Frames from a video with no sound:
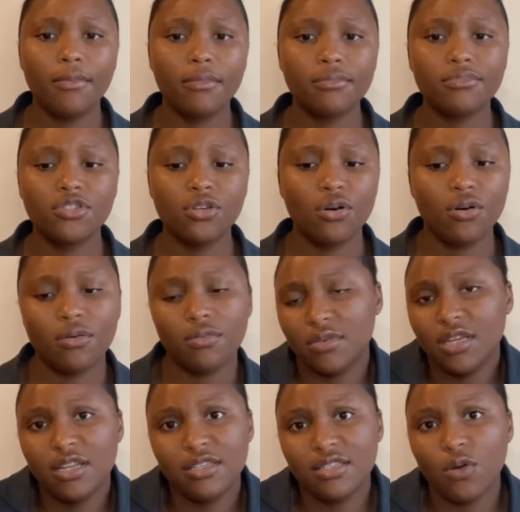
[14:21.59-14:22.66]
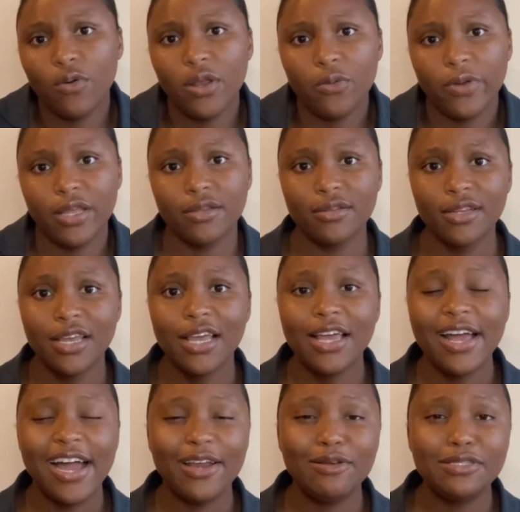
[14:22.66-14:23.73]
So it's a win-win.
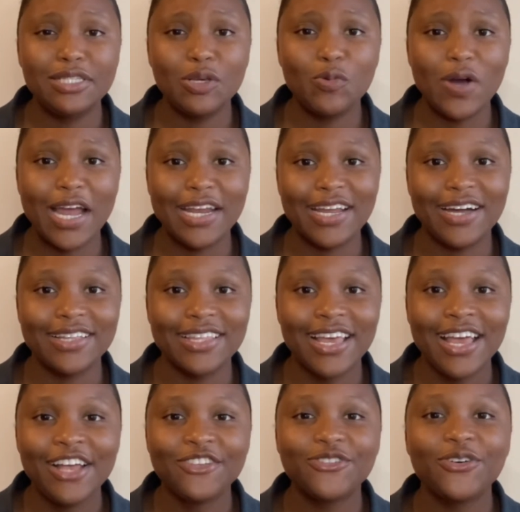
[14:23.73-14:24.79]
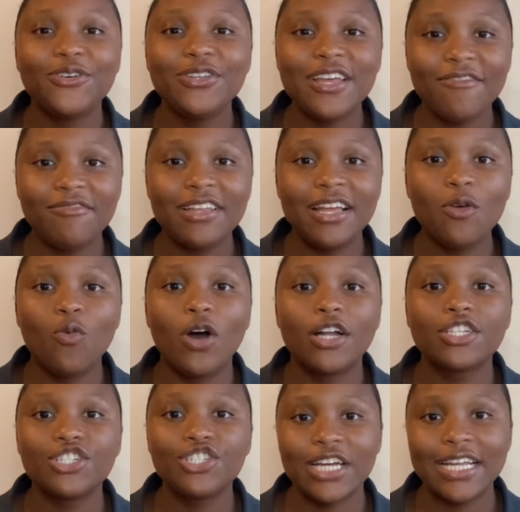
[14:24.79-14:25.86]
I don't see why not. So you definitely
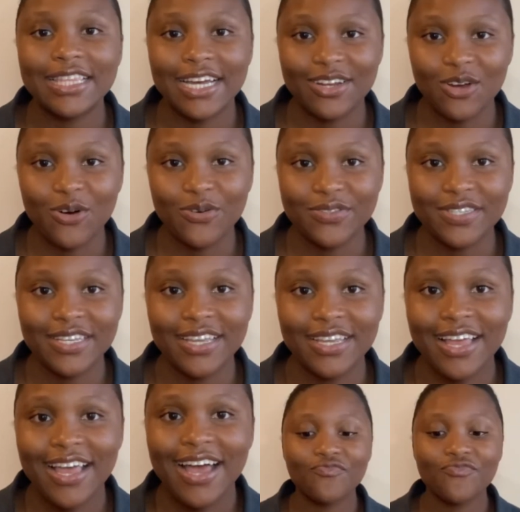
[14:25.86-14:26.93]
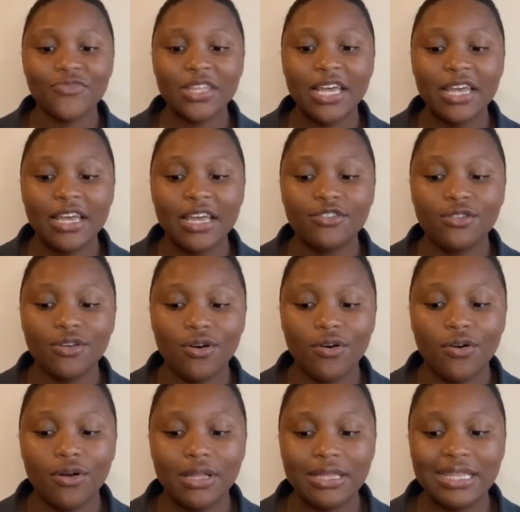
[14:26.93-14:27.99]
want to check that out.
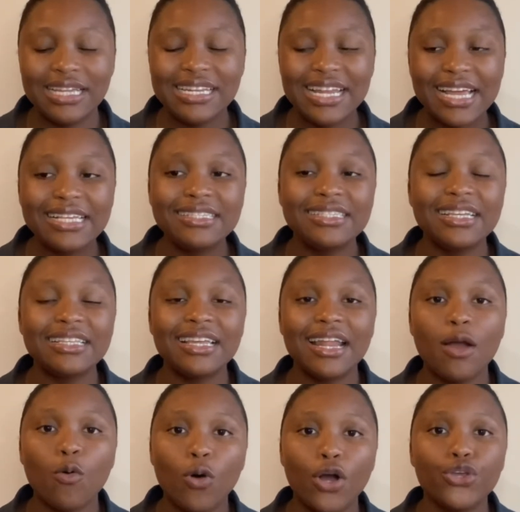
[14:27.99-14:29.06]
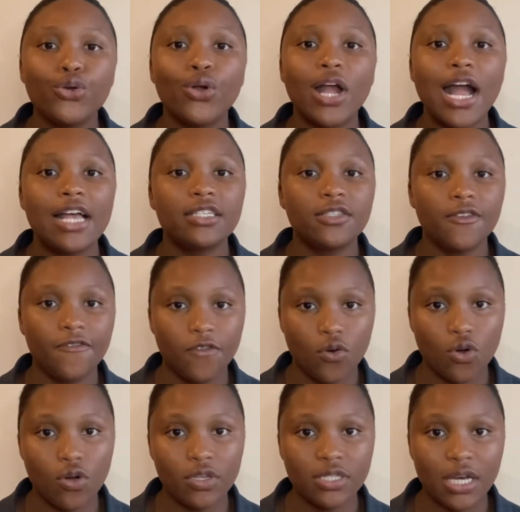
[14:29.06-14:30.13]
So the next thing that I want you guys to
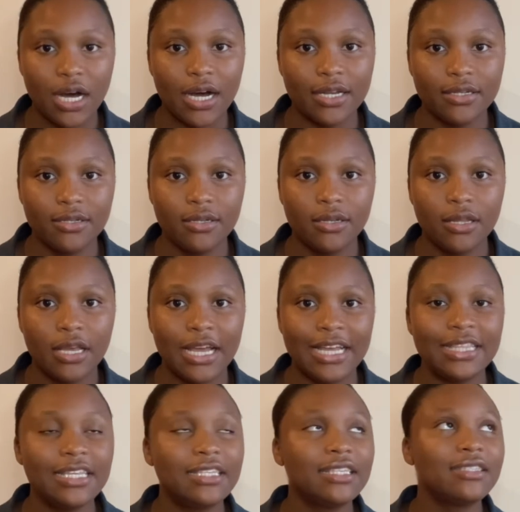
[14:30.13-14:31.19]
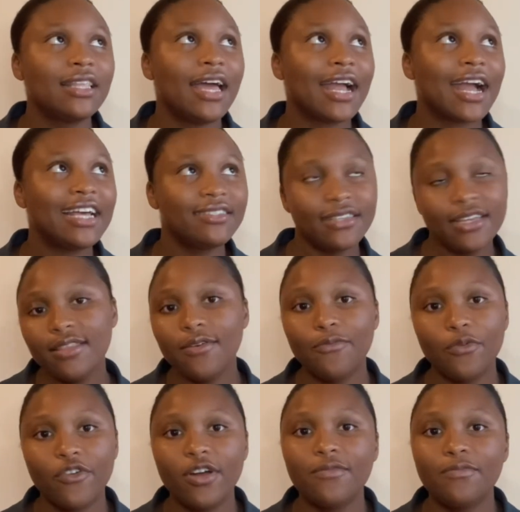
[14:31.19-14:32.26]
focus on, and this is like I said, the
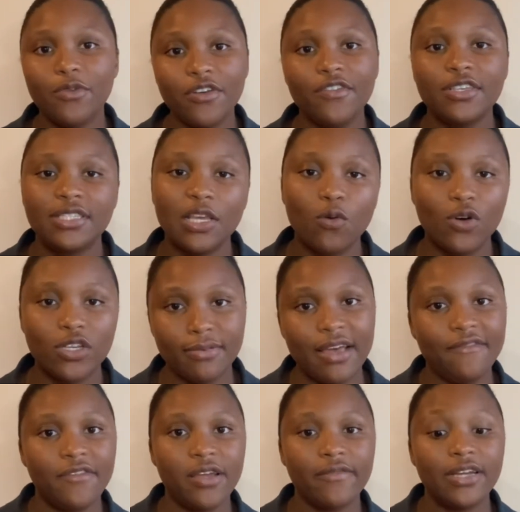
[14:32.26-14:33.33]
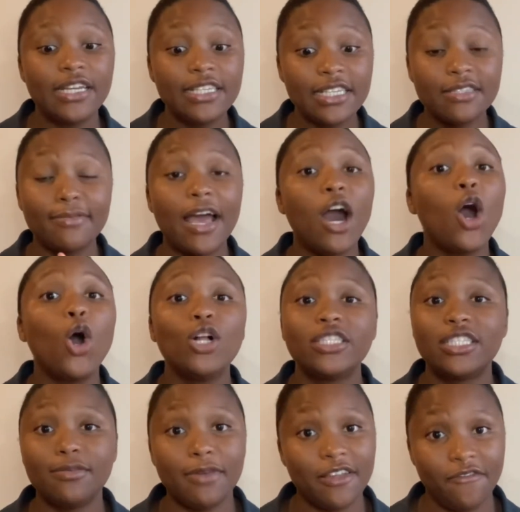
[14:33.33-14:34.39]
previous thing was my favorite. This is my
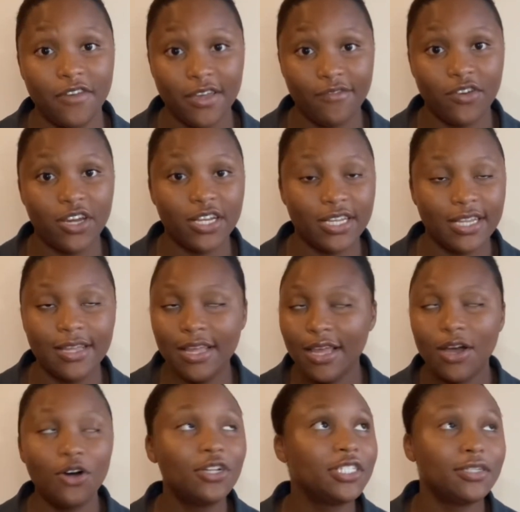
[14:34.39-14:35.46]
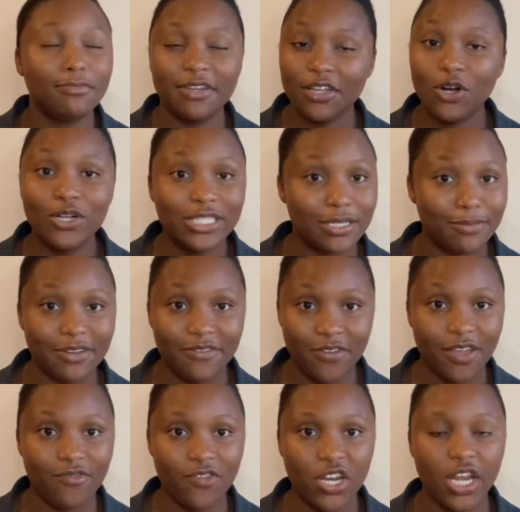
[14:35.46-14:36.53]
ultimate favorite. Ultimate
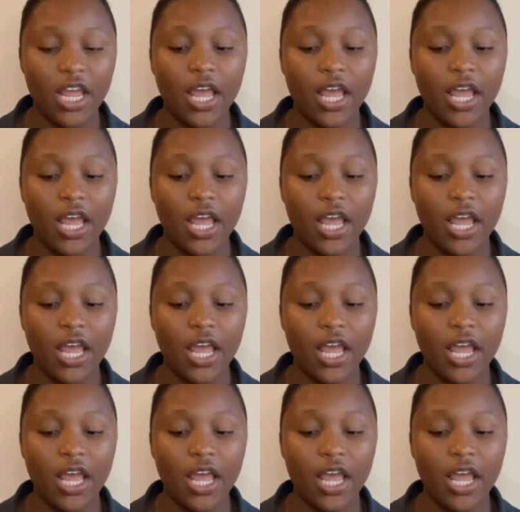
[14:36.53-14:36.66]
favorite.